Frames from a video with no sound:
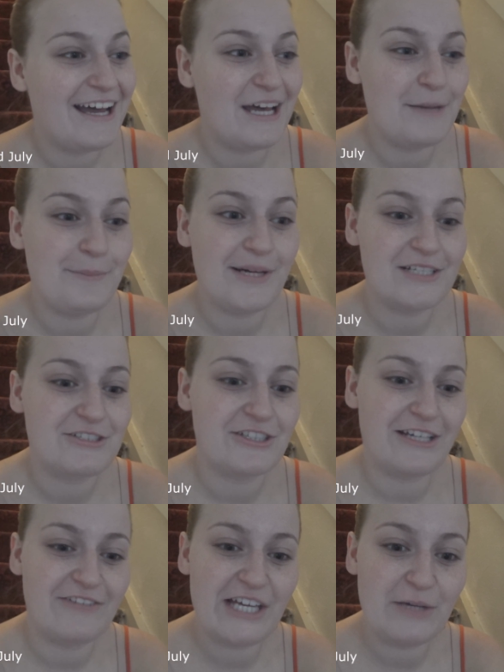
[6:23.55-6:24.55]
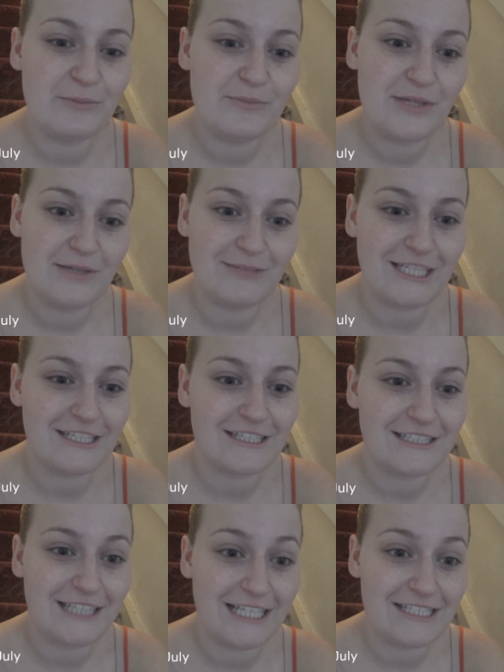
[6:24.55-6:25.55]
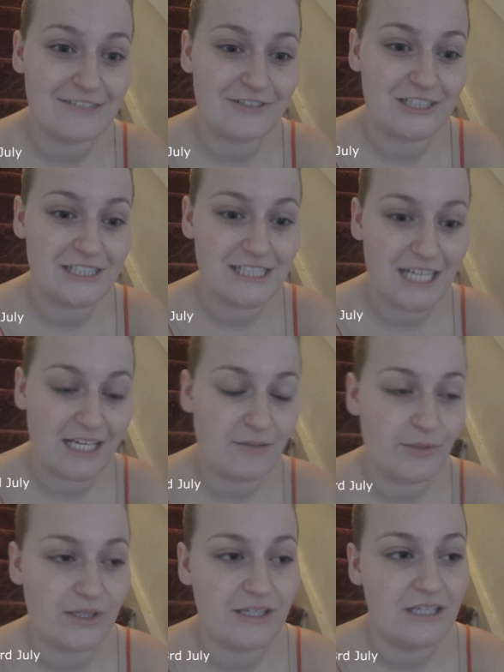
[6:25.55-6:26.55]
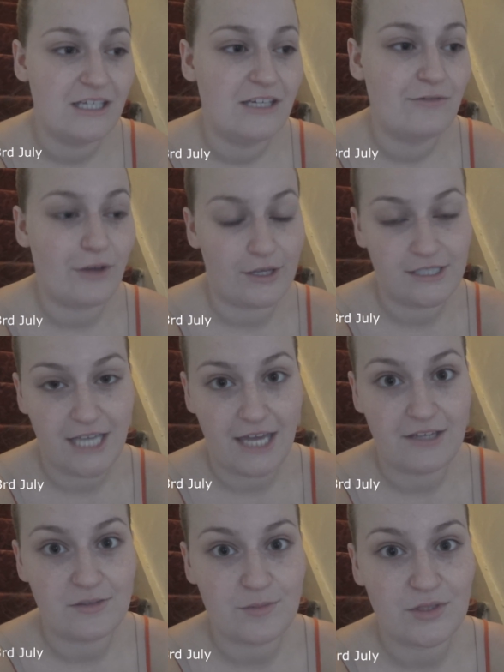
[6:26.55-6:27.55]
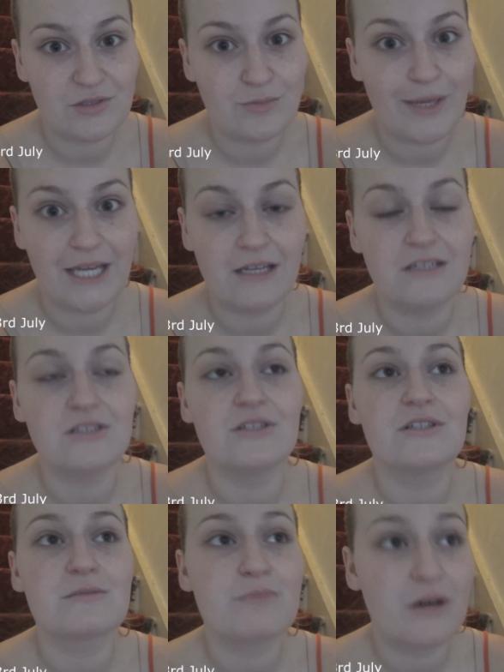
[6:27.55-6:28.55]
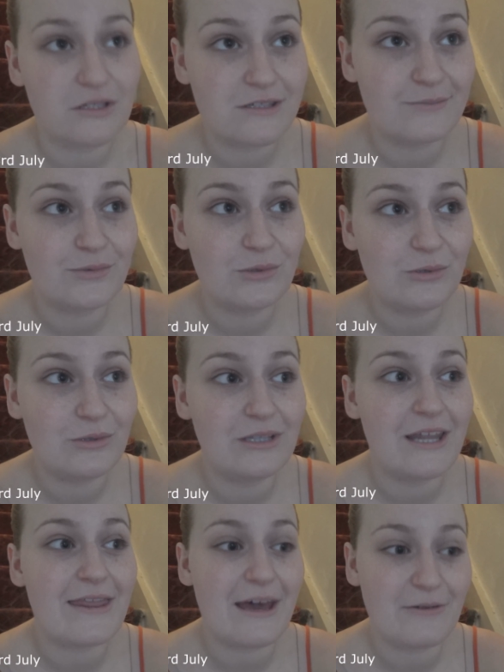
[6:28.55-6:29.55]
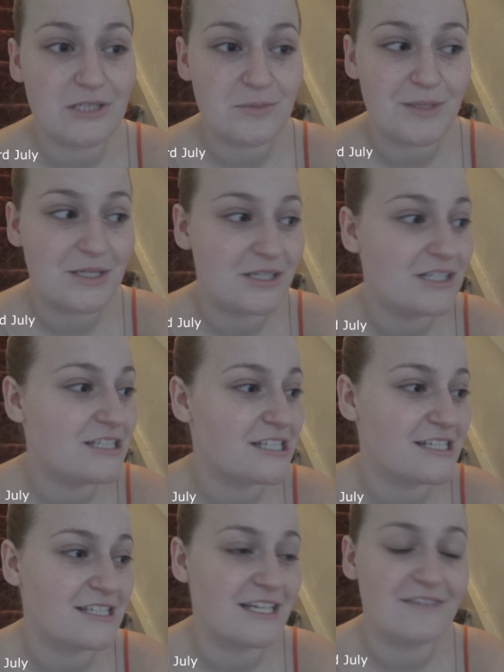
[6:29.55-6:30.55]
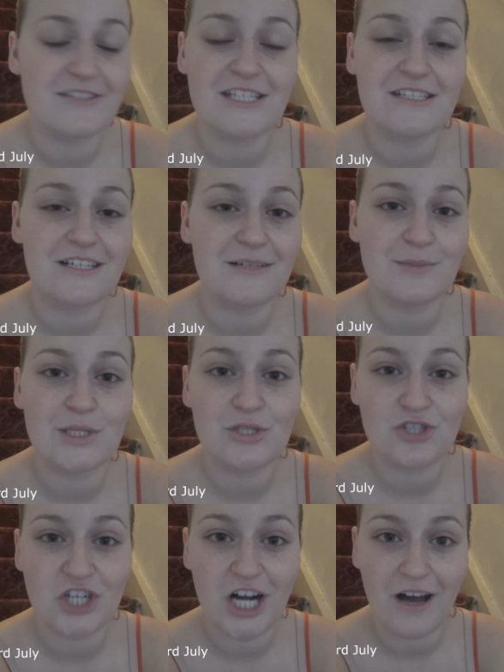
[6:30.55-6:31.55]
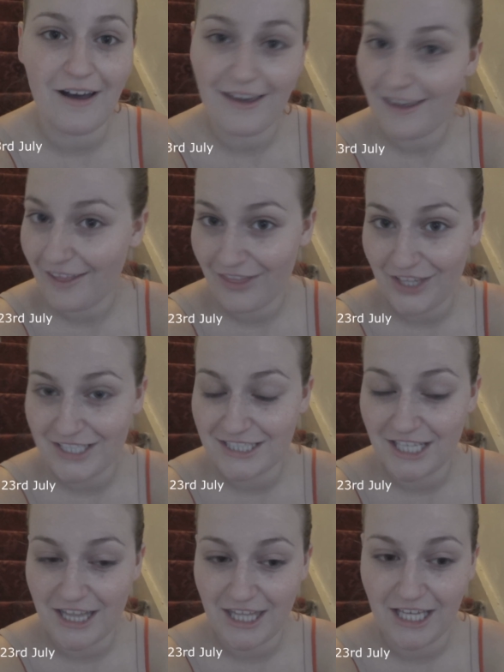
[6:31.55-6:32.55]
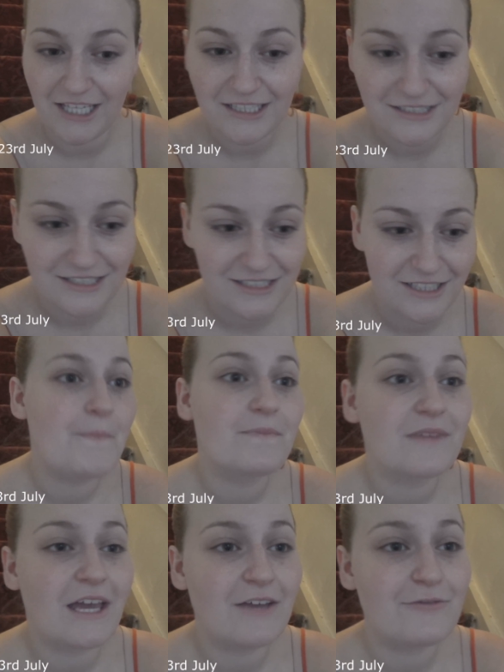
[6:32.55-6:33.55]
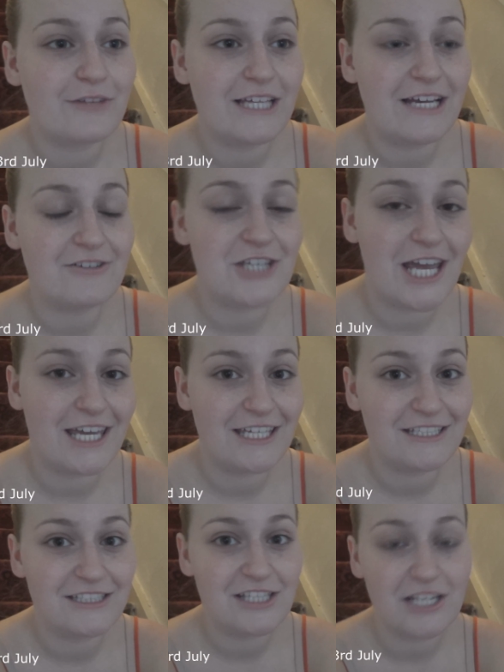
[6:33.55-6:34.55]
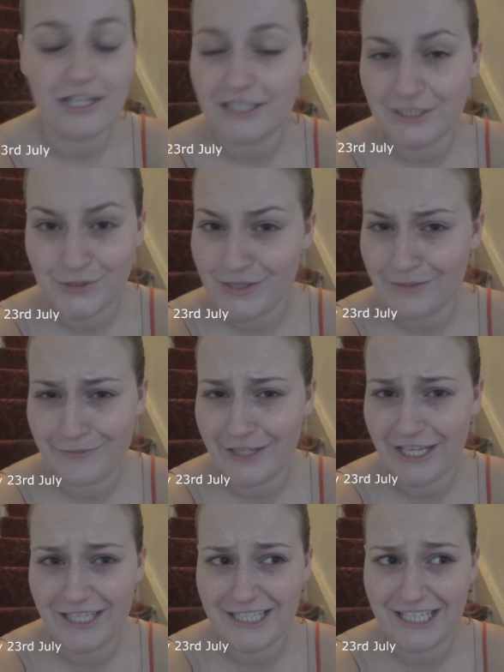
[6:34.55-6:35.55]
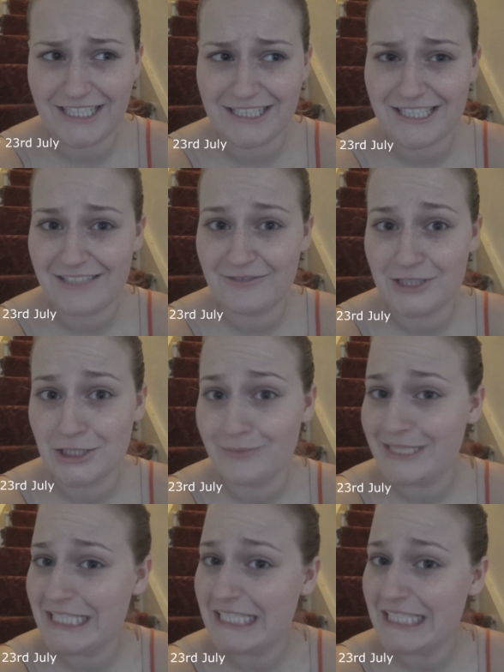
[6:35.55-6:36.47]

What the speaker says: but I should have help coming later on today. But if I can get as much painting done as possible, that would be good, as it gives it time to dry and things like that. Hopefully I'll check in tonight or something and it will all be